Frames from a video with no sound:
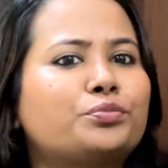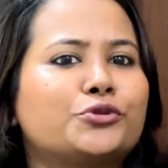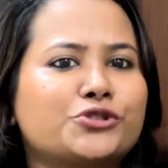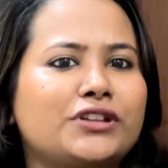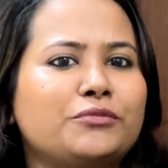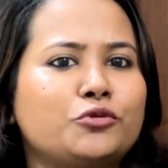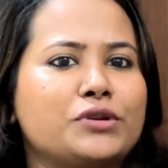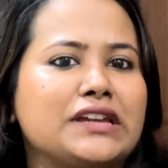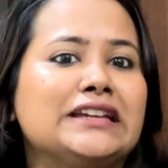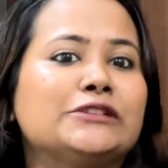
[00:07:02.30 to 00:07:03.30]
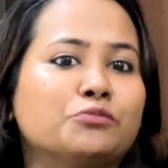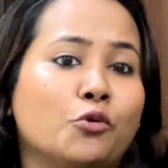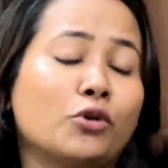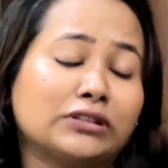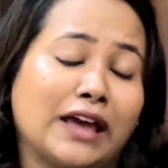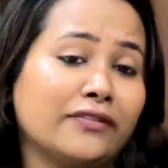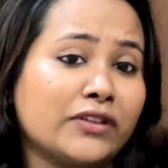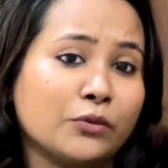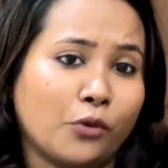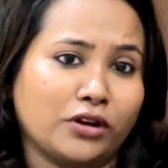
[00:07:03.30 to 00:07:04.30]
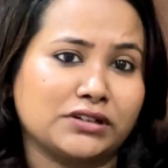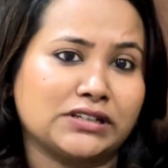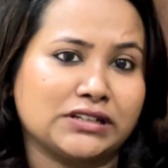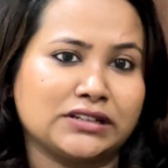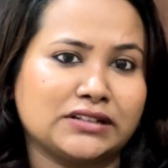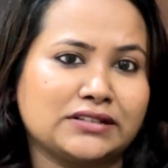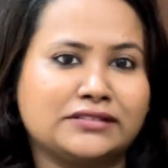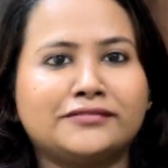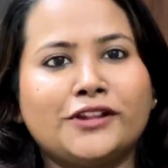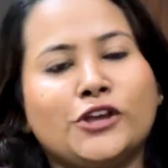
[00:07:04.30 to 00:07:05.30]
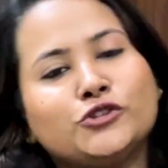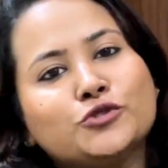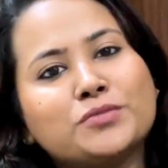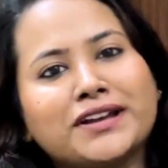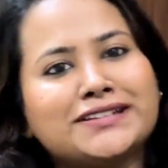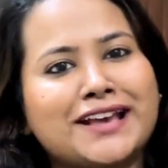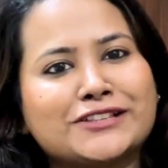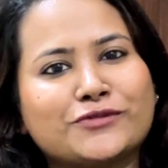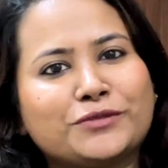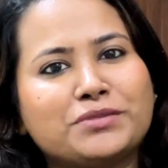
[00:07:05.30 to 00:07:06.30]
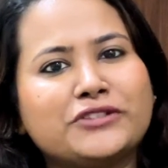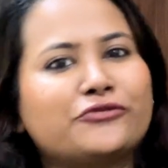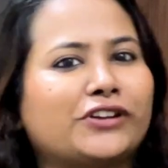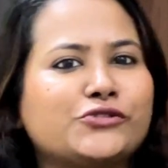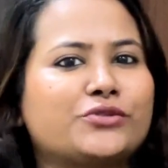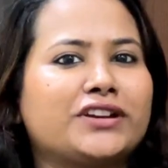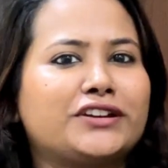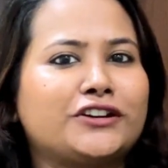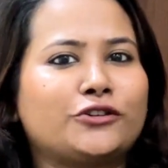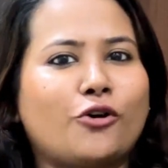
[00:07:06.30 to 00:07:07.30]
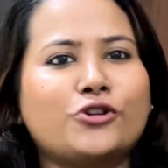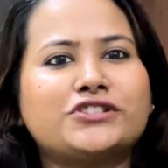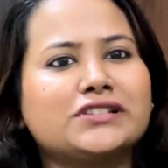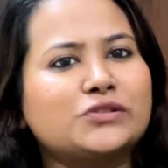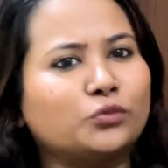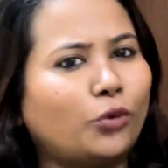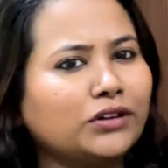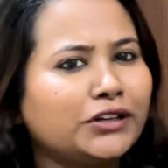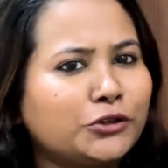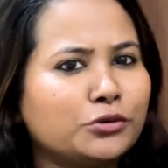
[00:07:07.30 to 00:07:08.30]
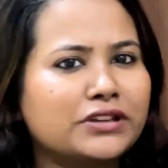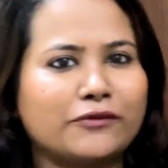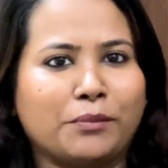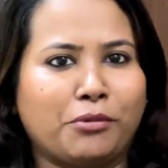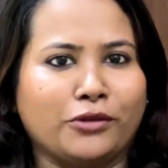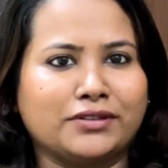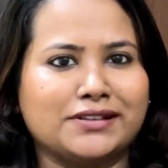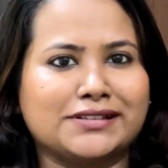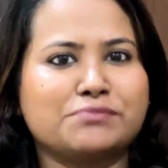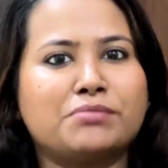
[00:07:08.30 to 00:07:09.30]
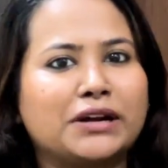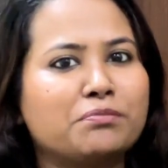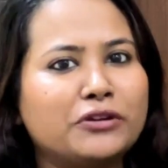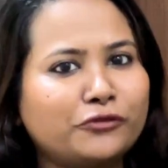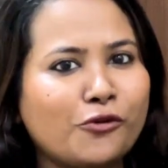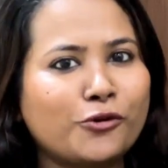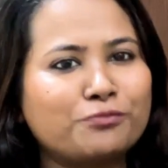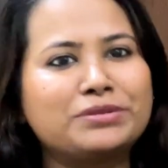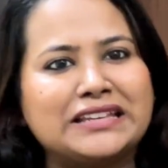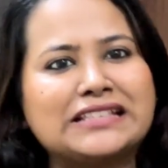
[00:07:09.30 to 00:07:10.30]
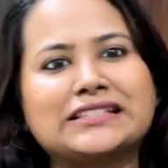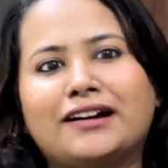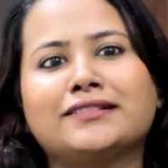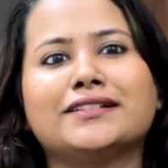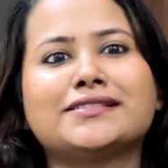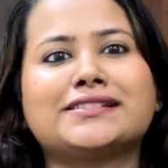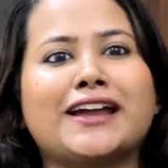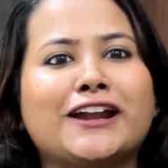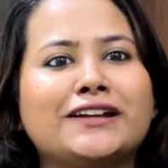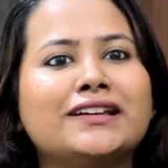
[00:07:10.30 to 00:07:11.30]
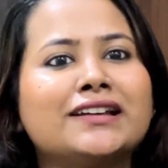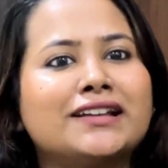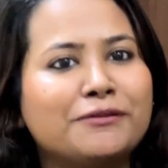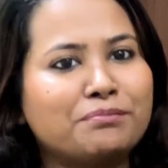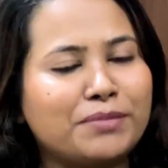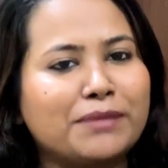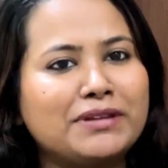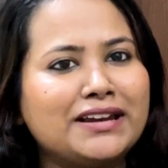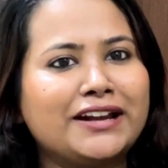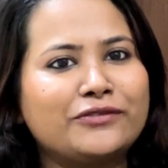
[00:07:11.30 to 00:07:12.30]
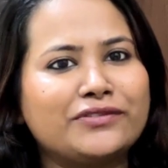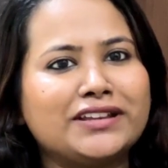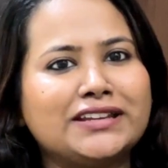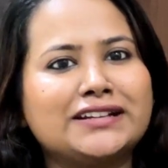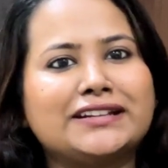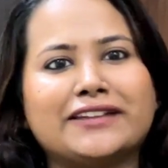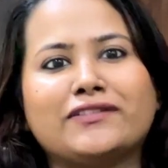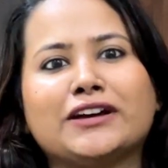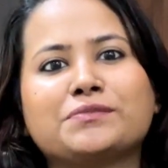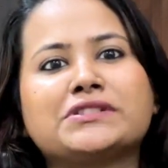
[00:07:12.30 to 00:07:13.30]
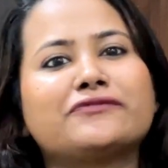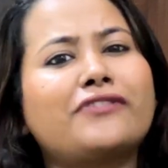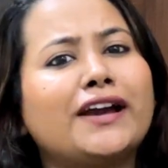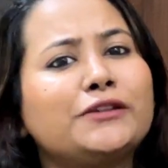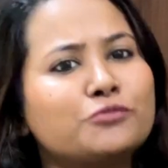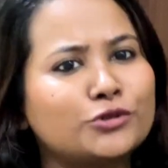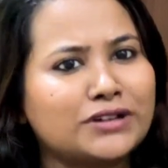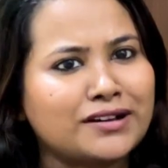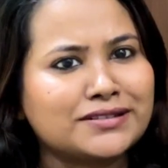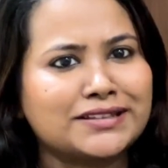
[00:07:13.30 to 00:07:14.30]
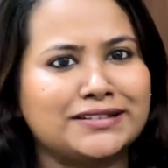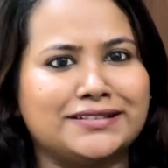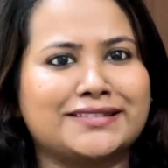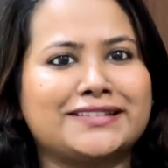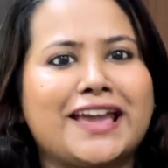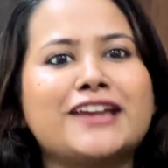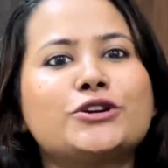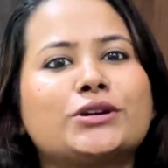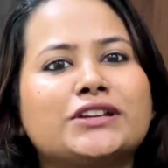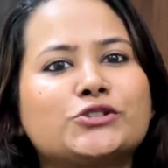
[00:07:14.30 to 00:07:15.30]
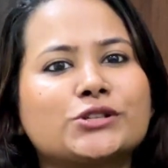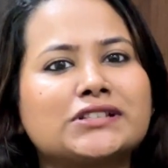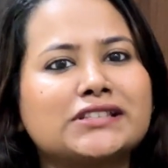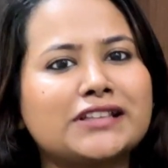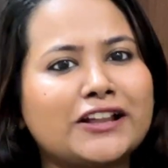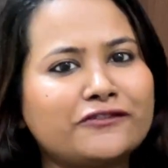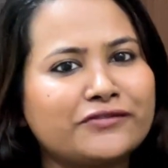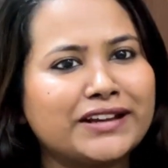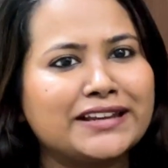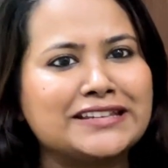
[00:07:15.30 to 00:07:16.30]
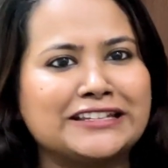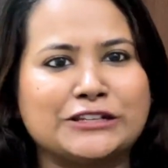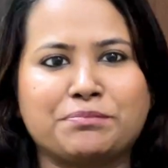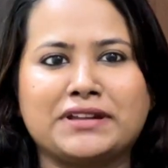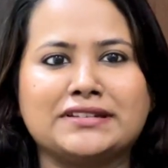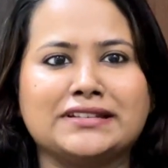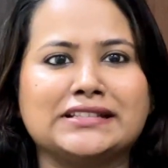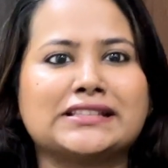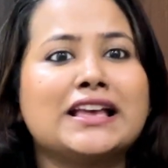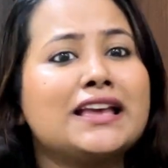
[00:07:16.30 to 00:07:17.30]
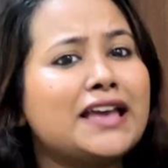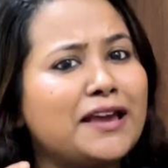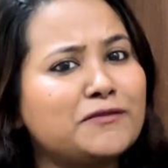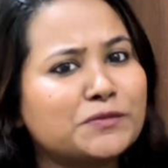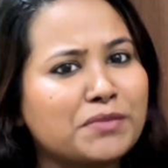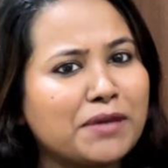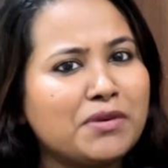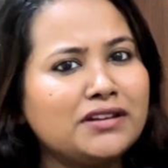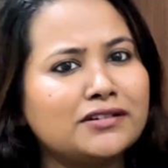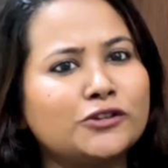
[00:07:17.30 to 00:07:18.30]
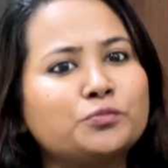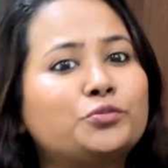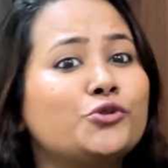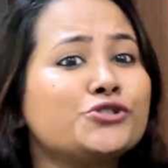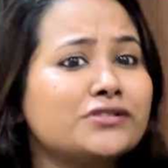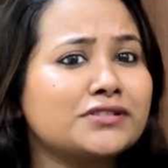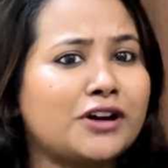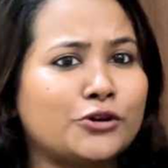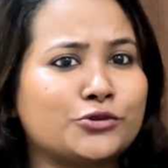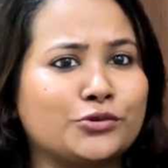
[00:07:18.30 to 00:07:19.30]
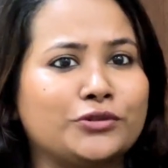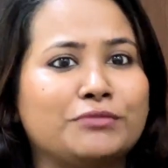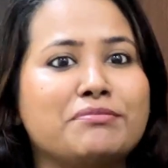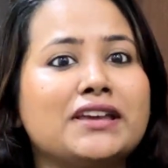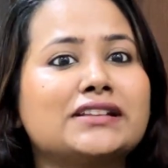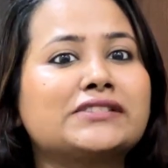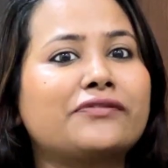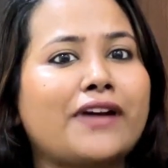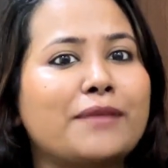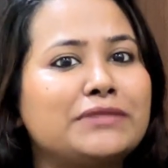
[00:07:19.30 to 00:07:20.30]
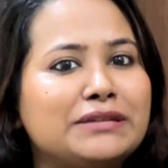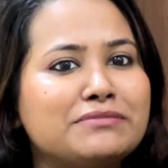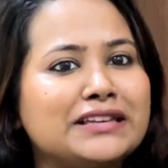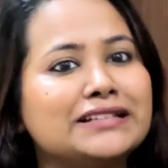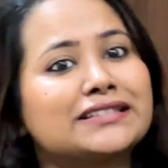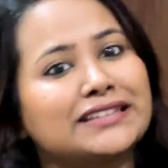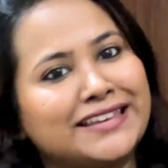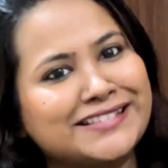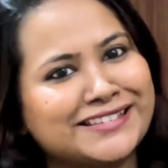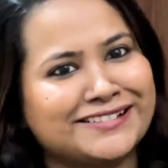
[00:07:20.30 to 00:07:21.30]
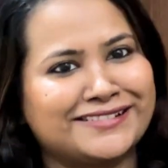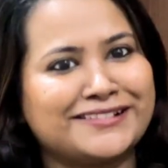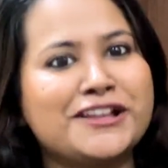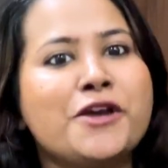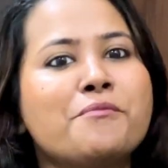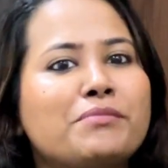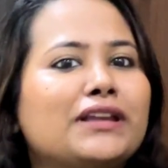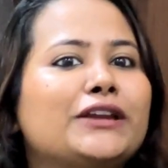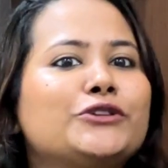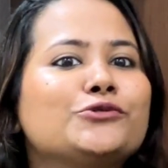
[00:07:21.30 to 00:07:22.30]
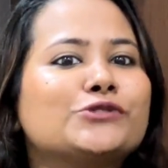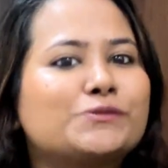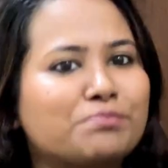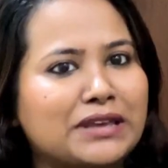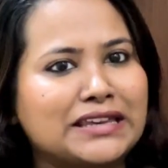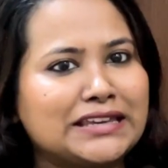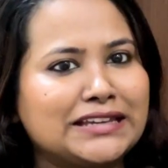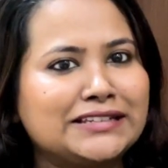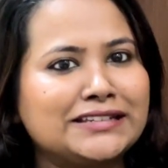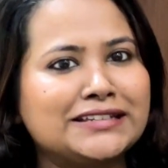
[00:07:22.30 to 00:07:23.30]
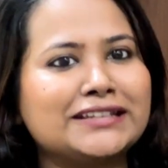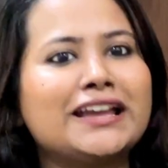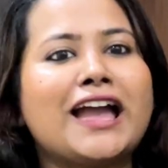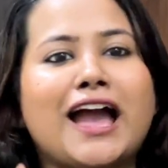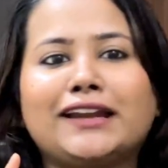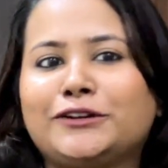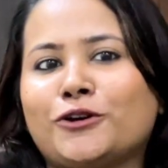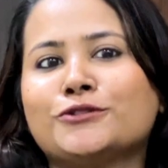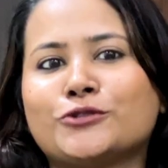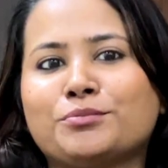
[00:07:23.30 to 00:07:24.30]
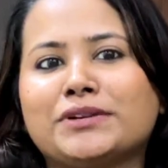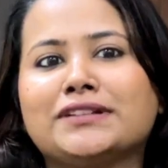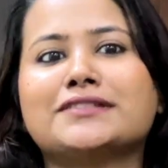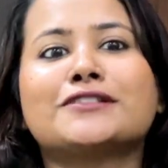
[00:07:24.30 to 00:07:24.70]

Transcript: push them to eat more than they want. You might as well be frustrated or just wanted to give up on this. But before, please understand, baby-led weaning develops fine motor skills, encourages self-feeding independence, helps baby learn portion control, makes family meals easier, may reduce picky eating, and it also builds